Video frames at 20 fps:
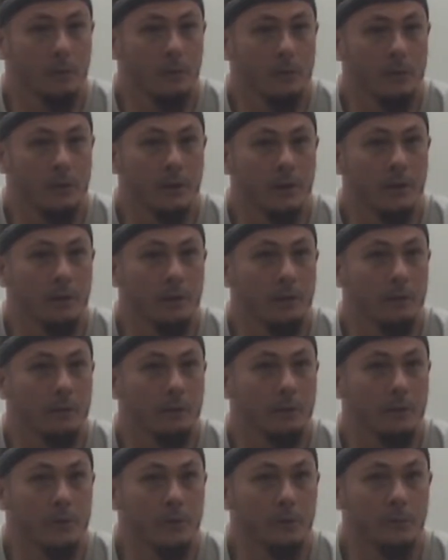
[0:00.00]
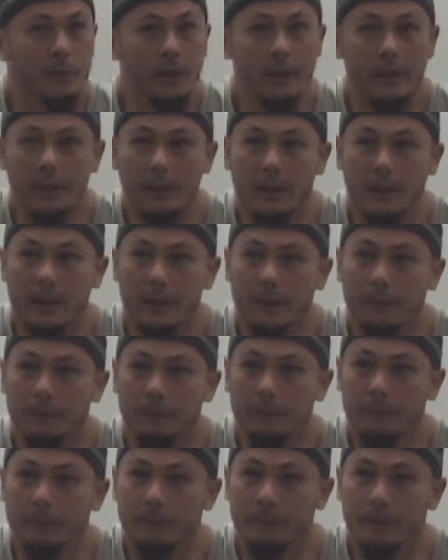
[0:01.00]
was a really
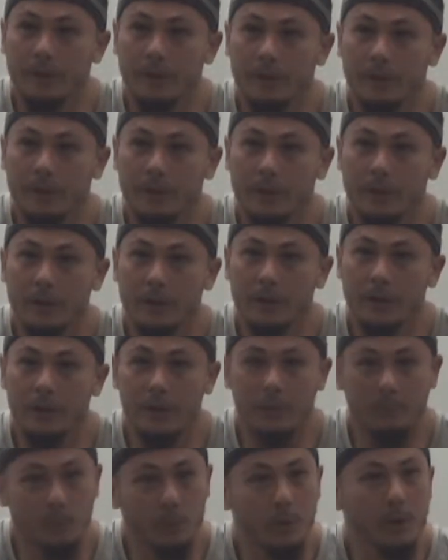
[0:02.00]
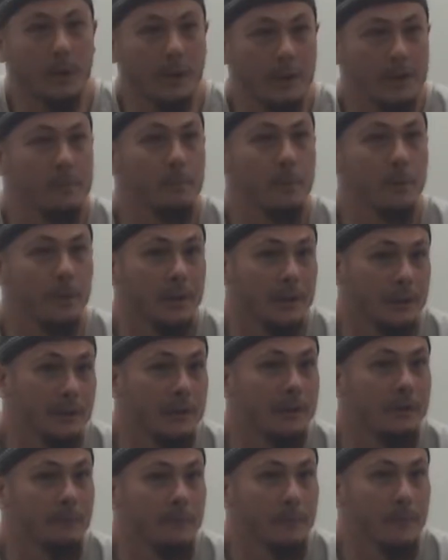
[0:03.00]
spooky
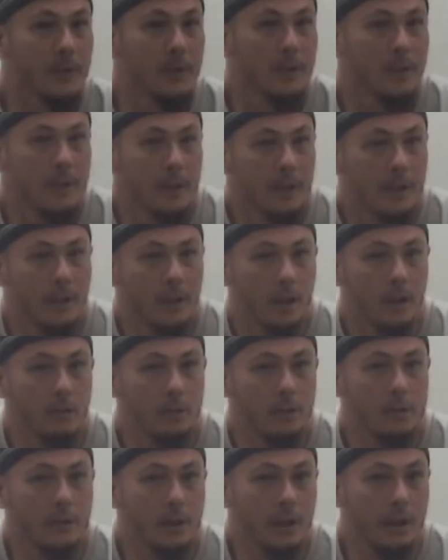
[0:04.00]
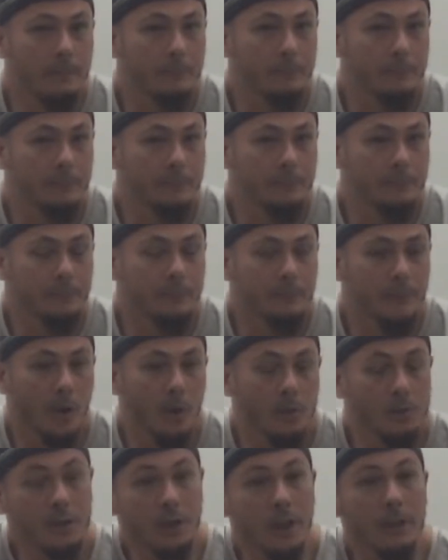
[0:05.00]
experience. I
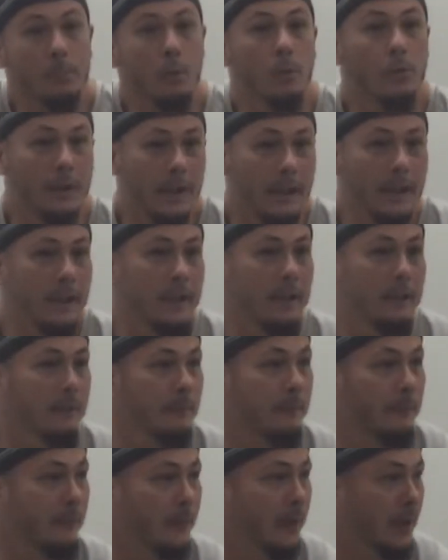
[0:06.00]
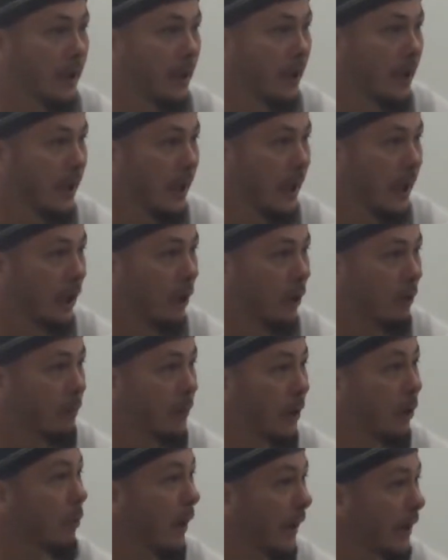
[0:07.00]
would sleep all day and I'd
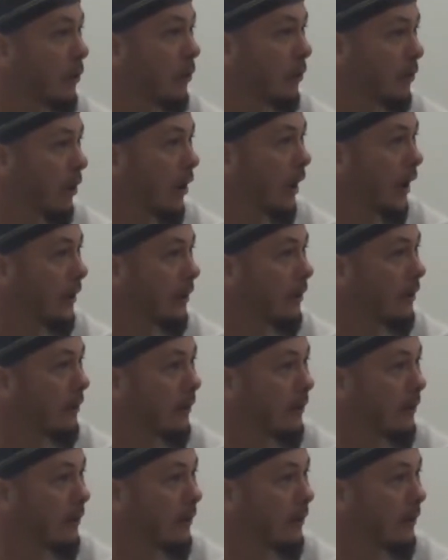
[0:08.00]
be awake all night.